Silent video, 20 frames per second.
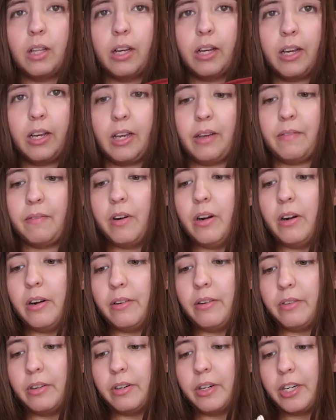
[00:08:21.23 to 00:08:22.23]
like
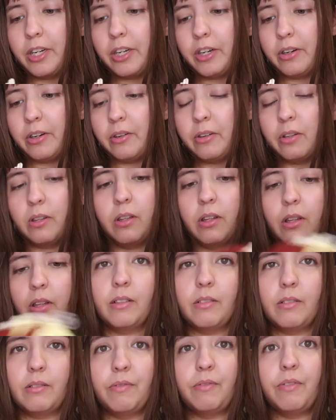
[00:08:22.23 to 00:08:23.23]
very, very cute,
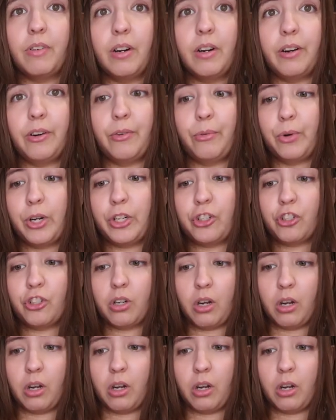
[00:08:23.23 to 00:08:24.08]
very rich